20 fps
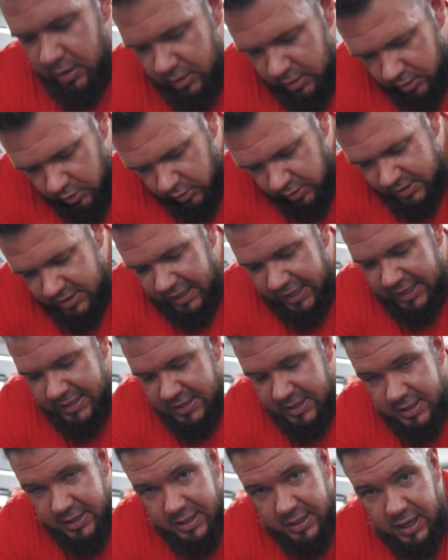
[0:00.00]
rotate
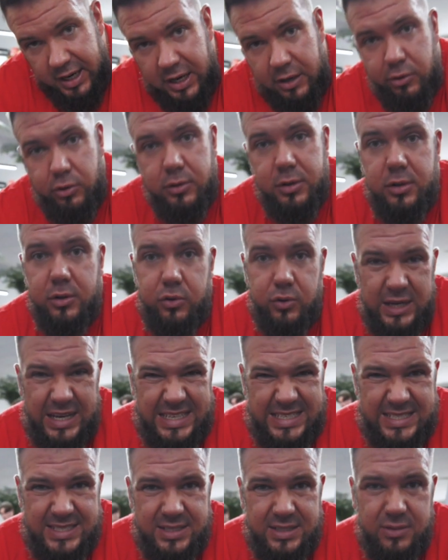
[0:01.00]
and curl your
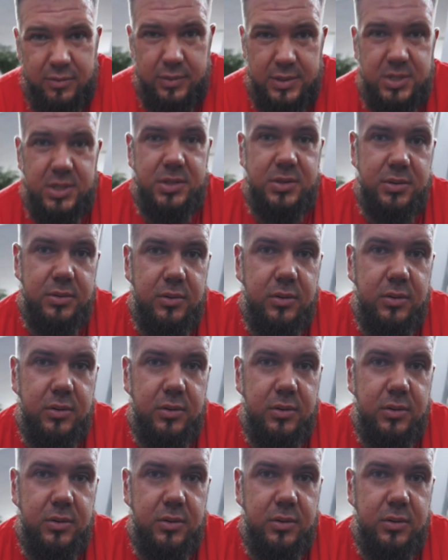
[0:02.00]
wrist, which is